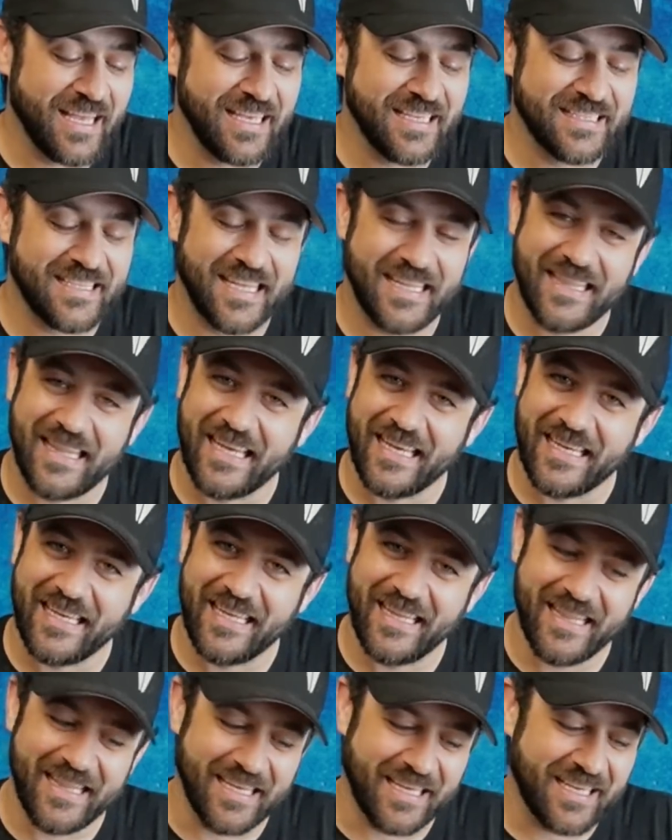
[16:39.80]
is that
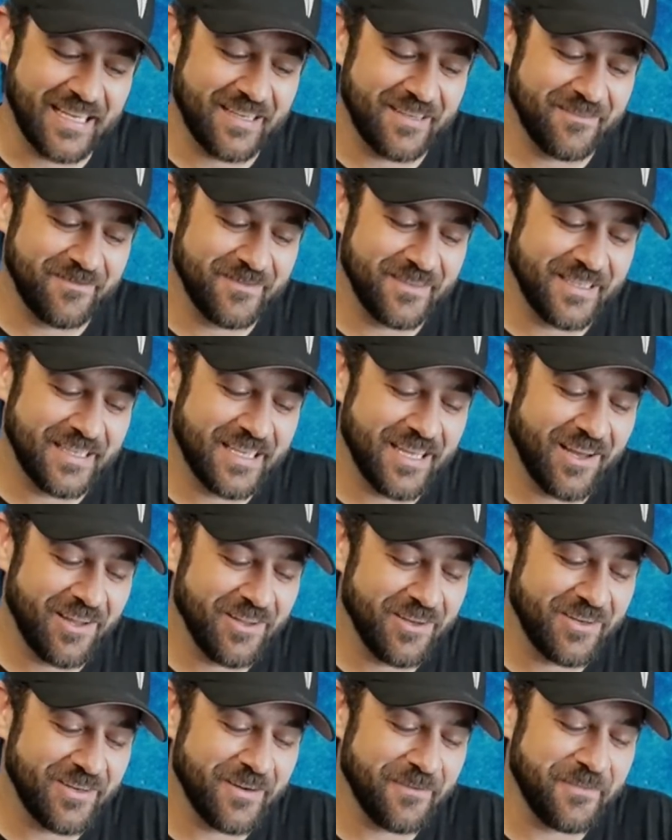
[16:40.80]
the
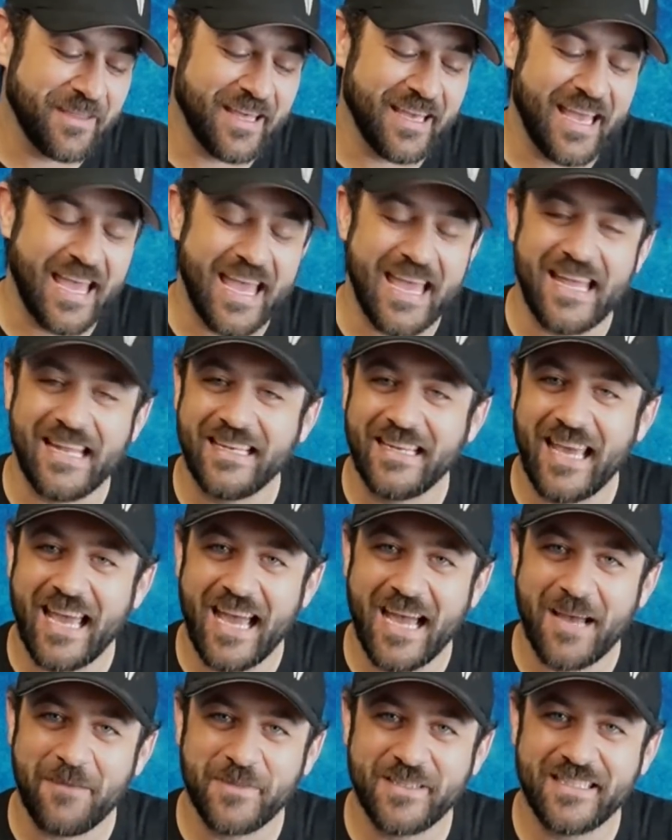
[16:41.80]
color of the end
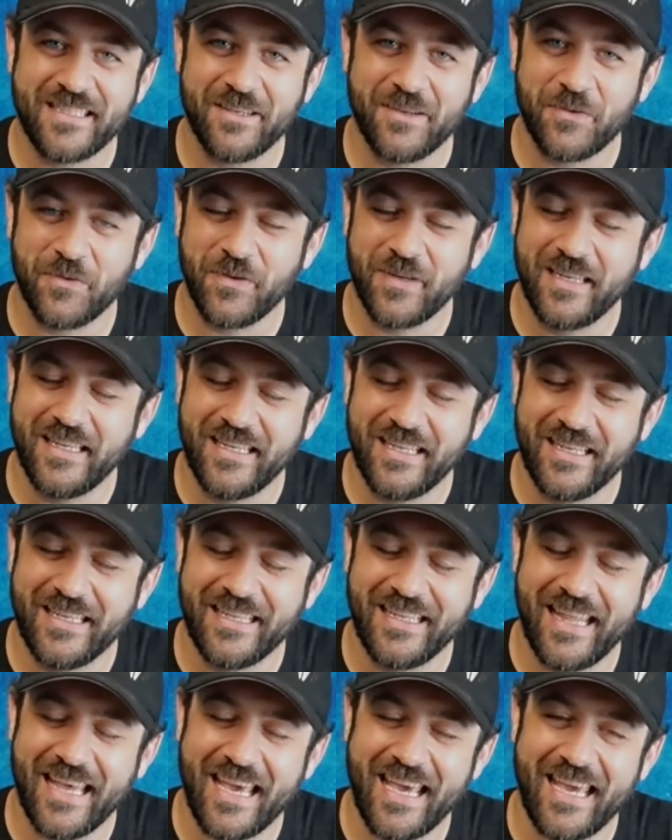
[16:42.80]
caps,
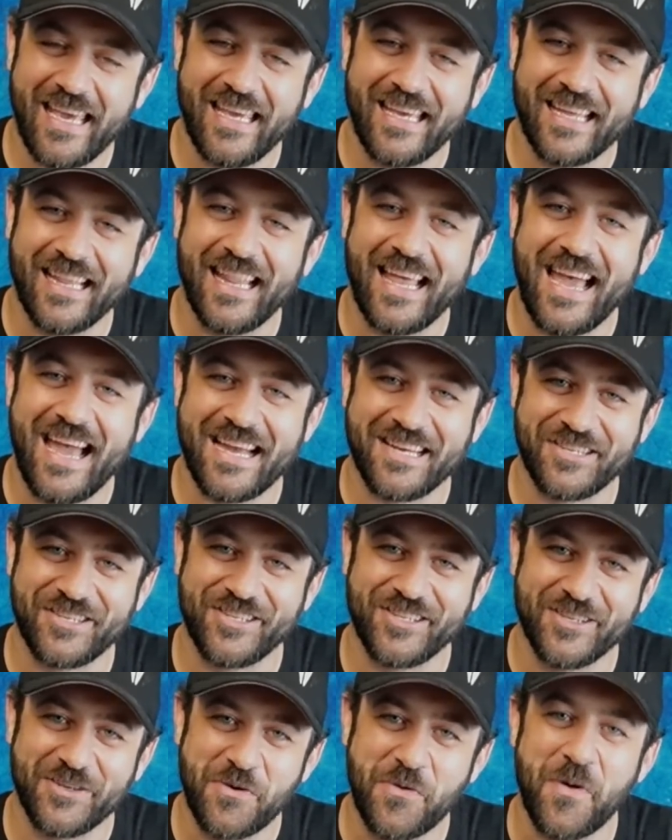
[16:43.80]
they
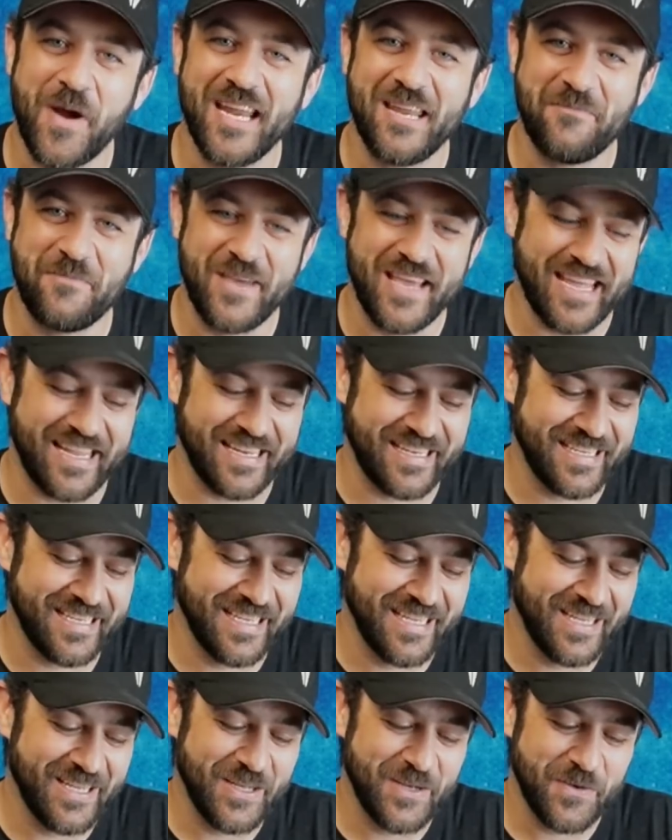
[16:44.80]
clash quite a bit
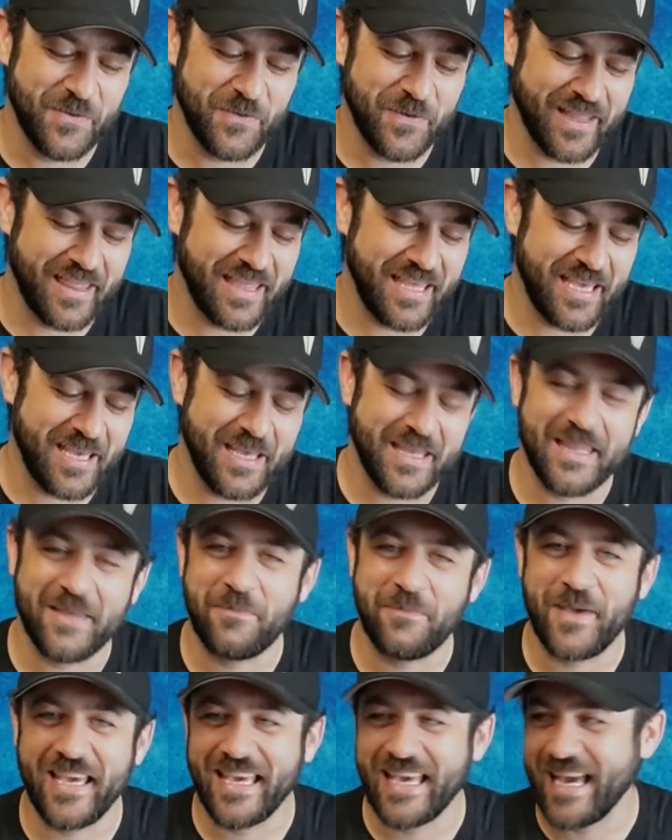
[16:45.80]
with the
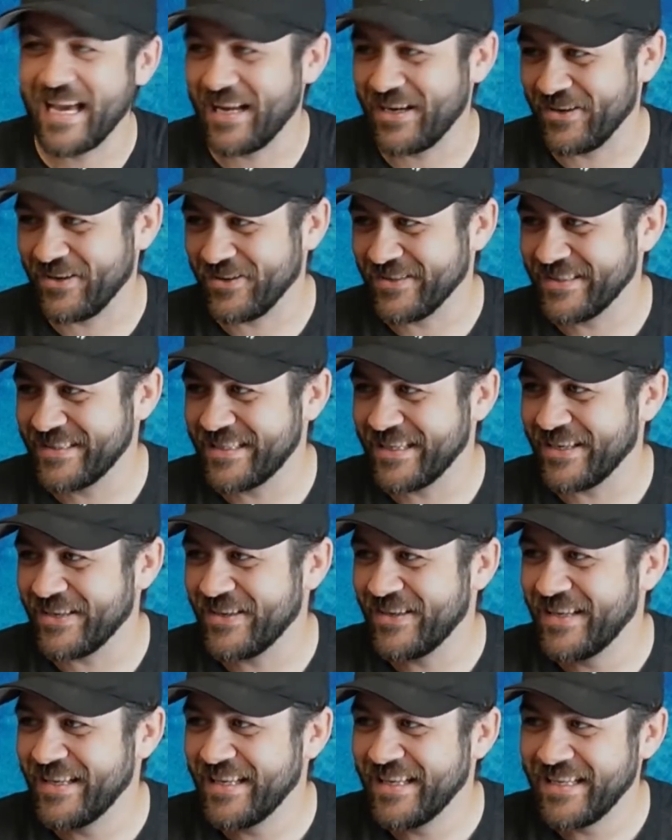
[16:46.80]
pink handle.
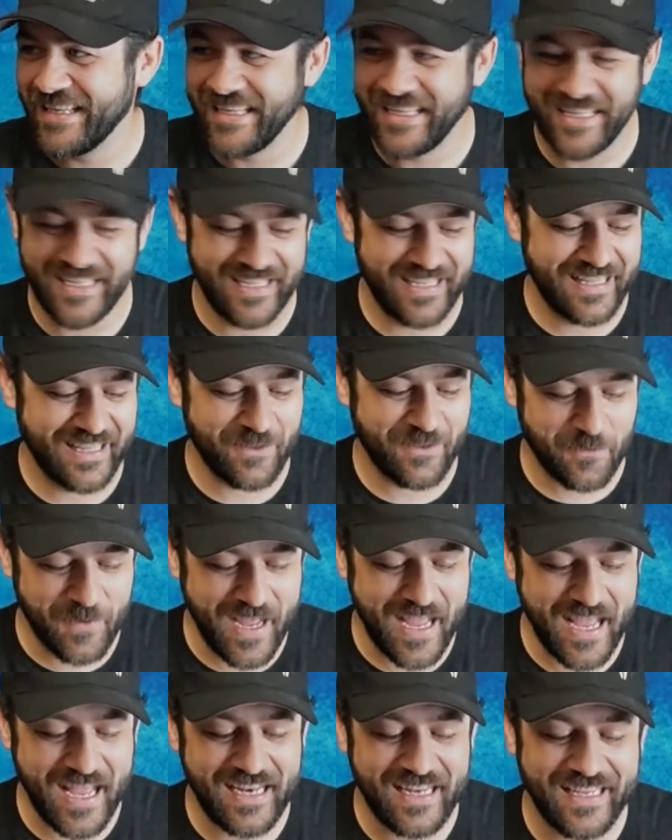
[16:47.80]
So the
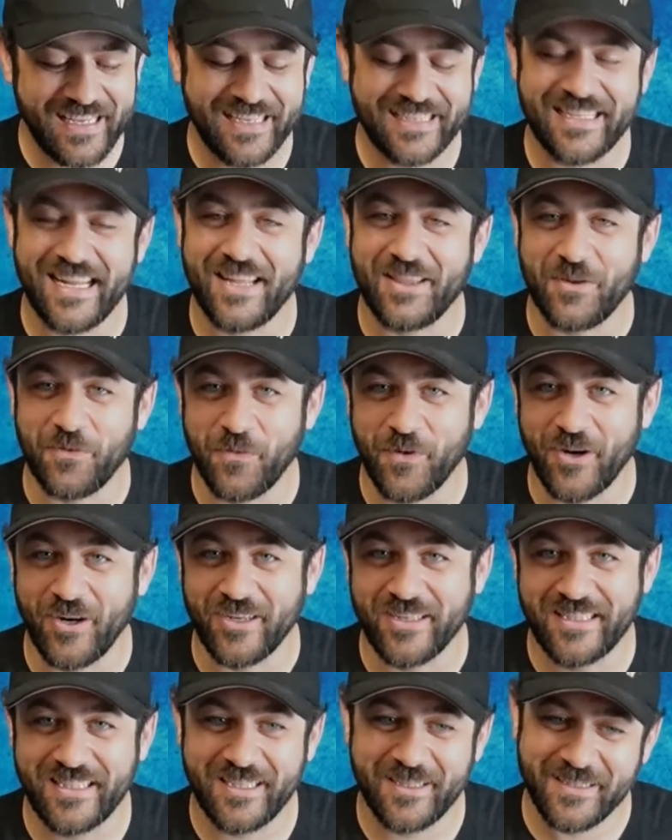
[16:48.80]
red is not the
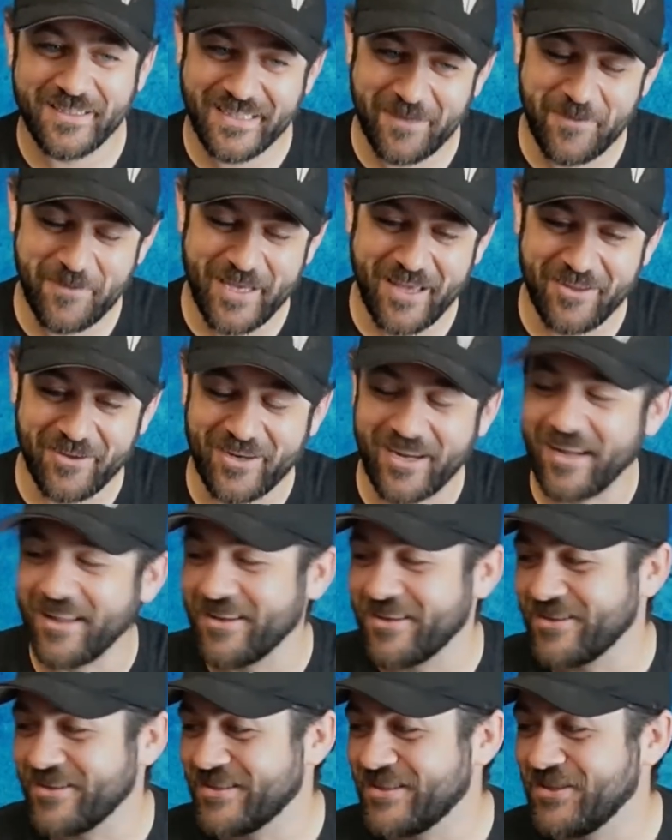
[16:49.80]
worst. Some of the other
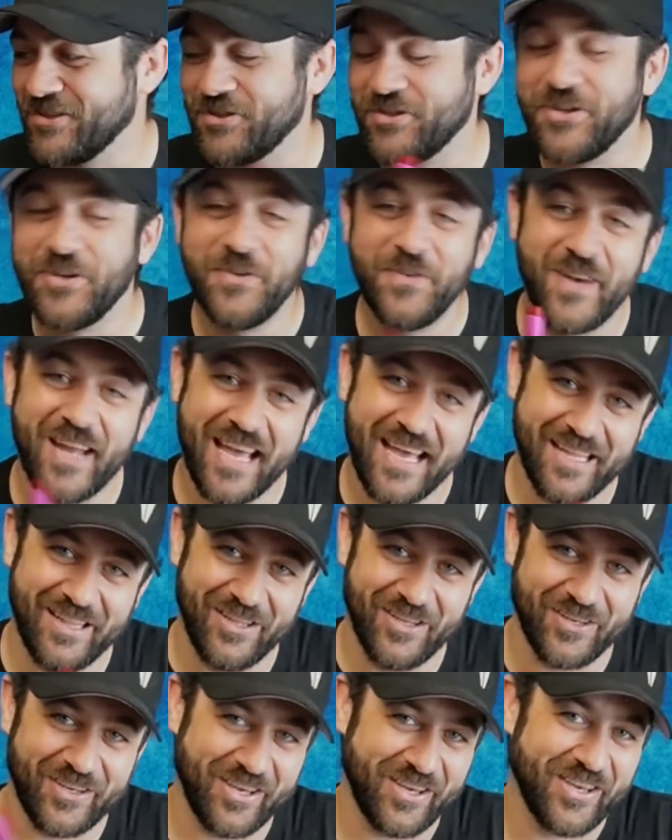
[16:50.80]
colors do
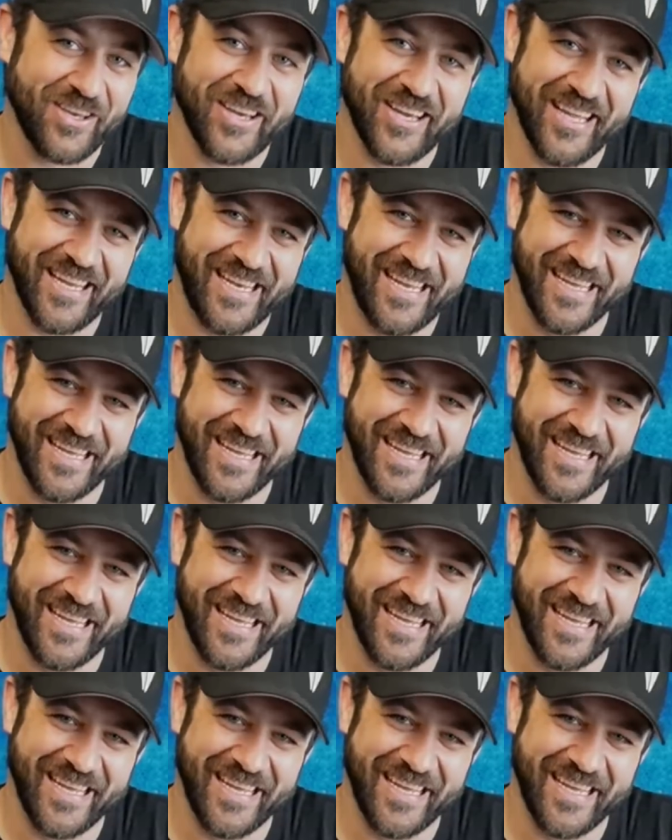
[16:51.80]
not look good.